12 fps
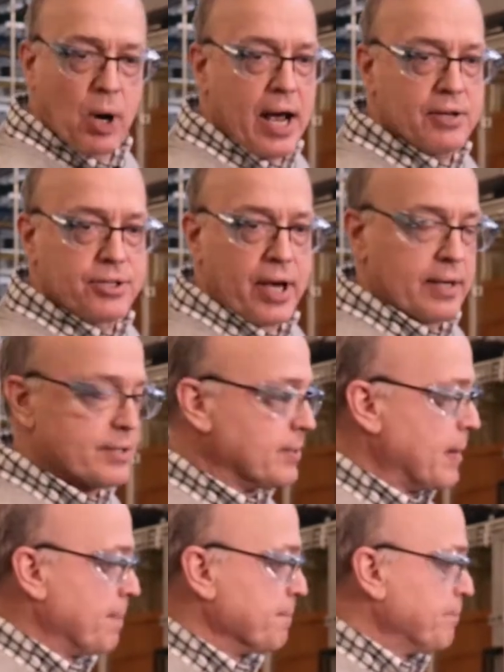process.
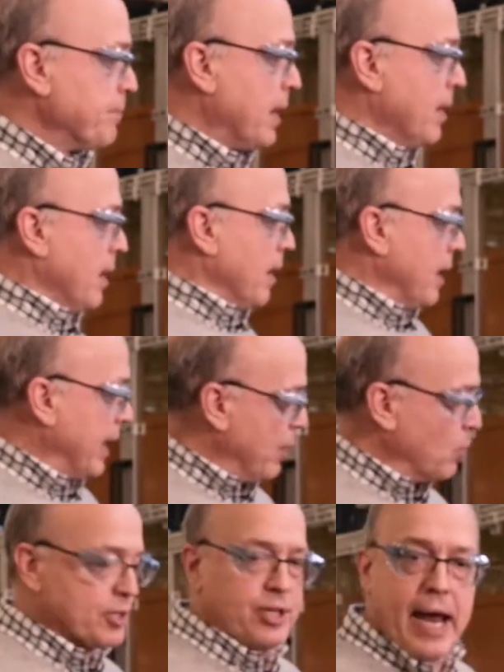
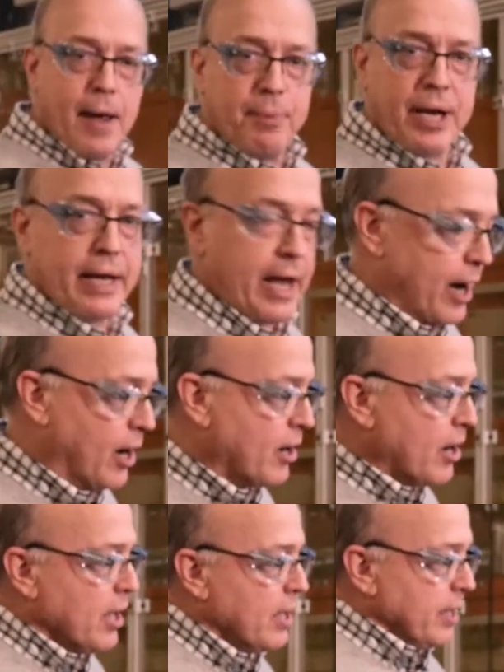And what's happening
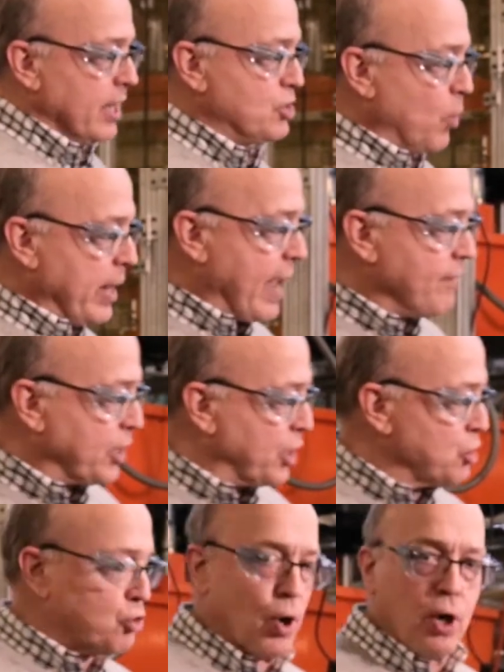here is we have a
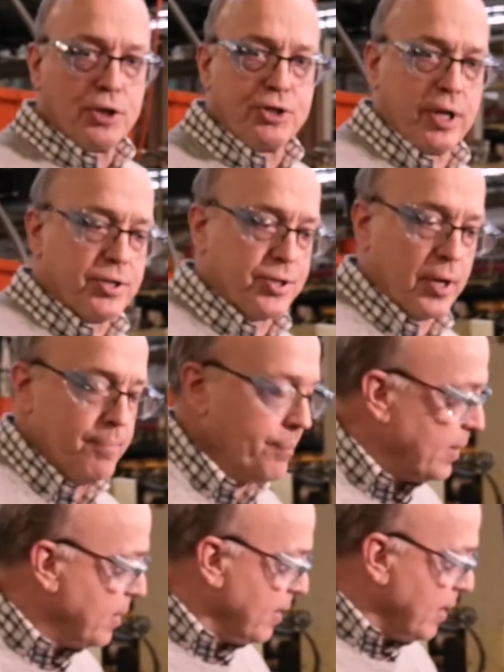control system
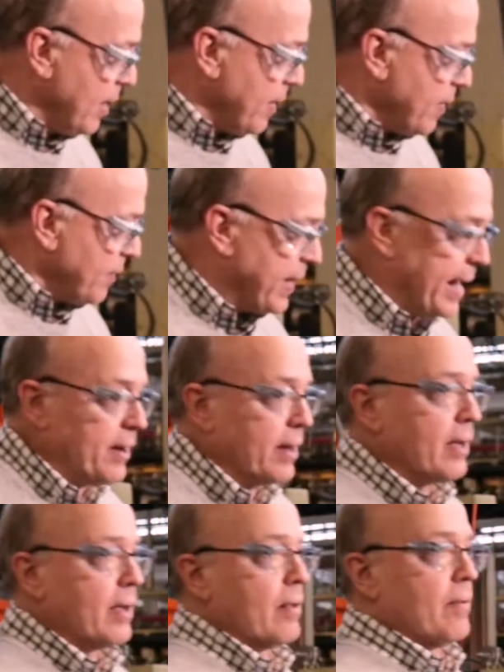that
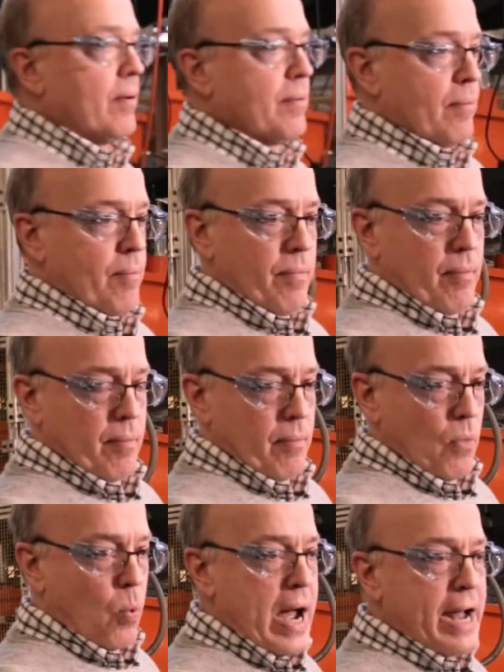
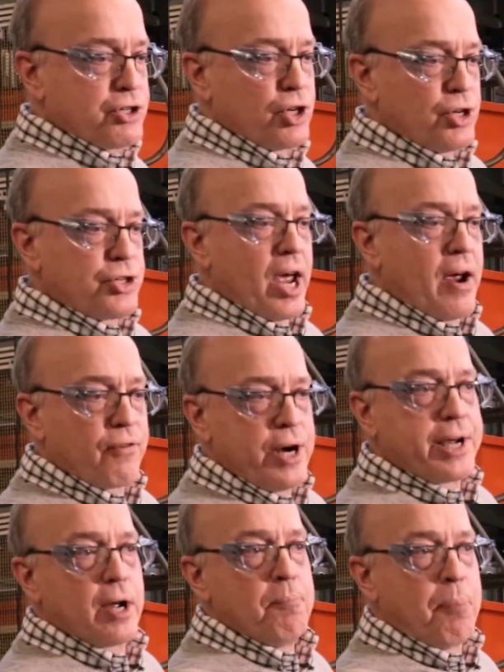watches every
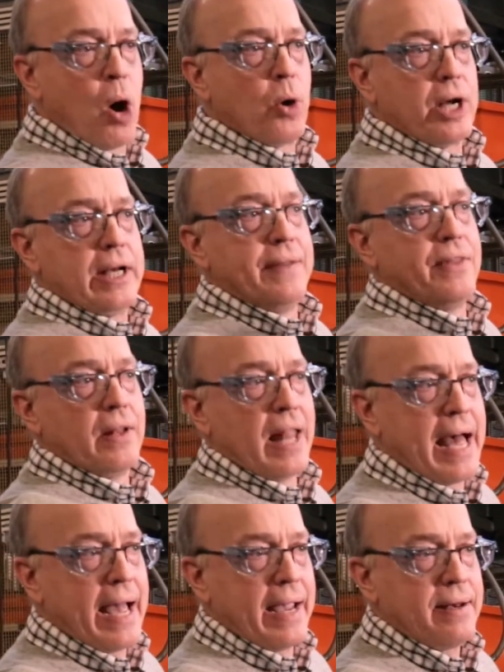component in the
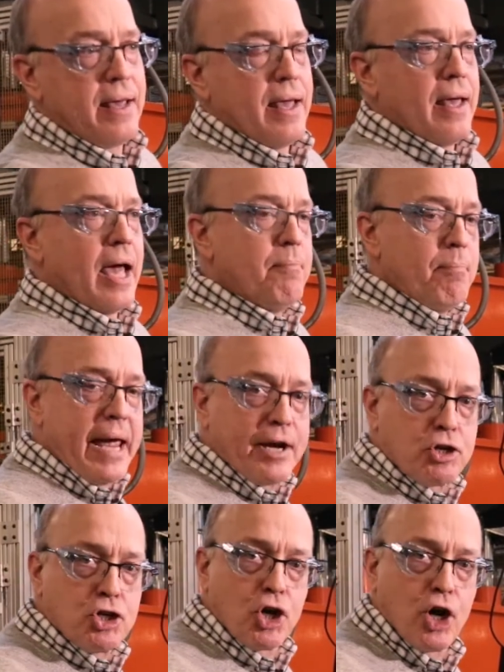line and makes
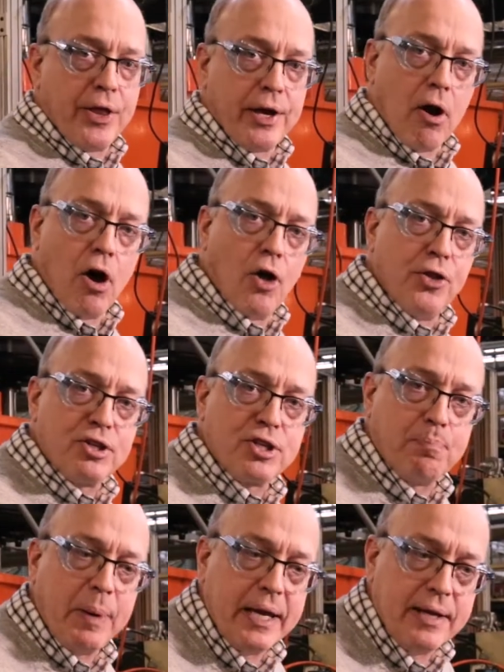sure that all the
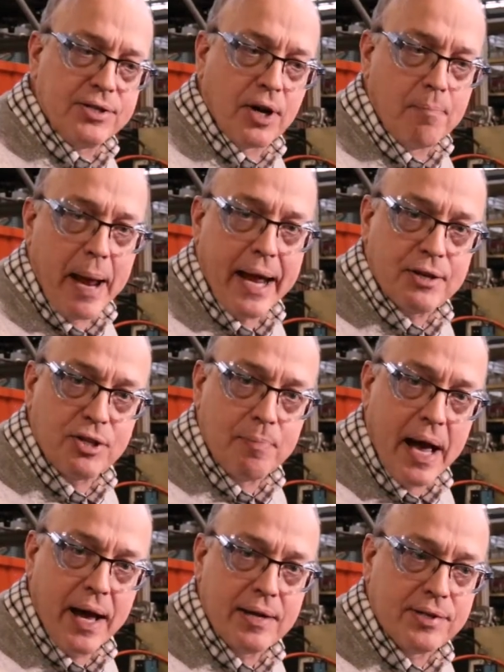speeds are
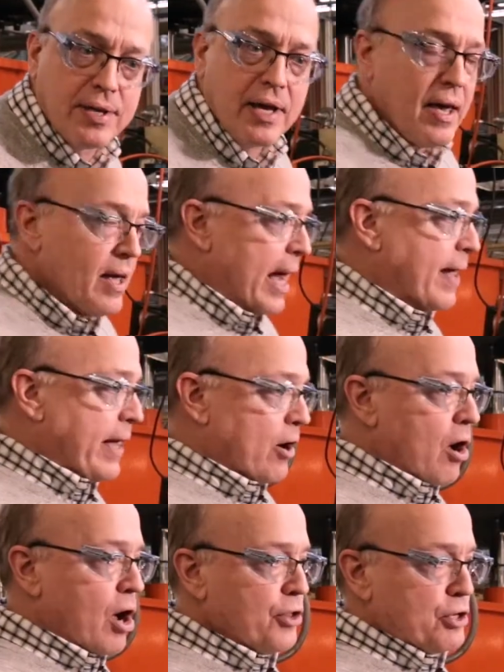maximized and that
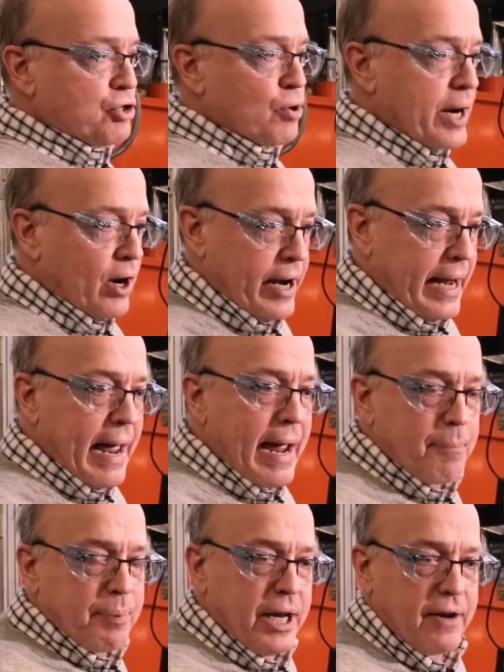all the triggering
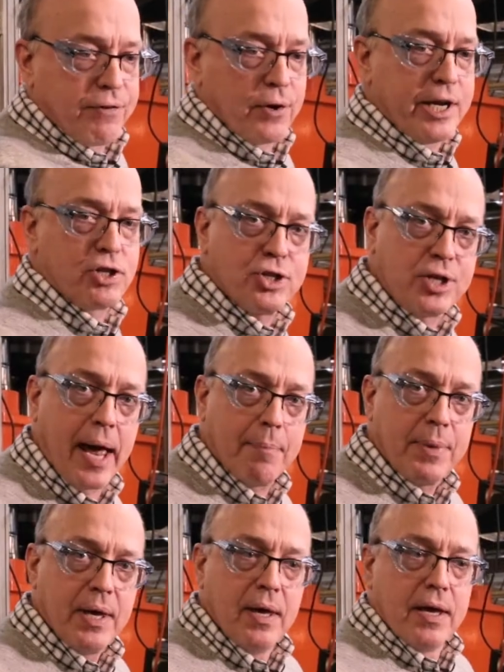happening for each step
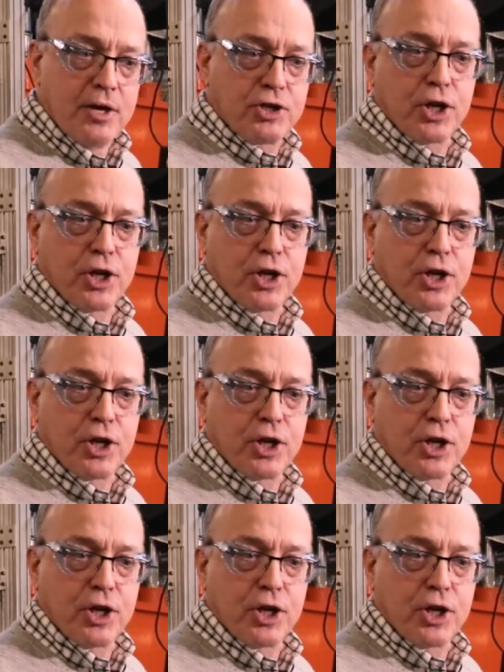is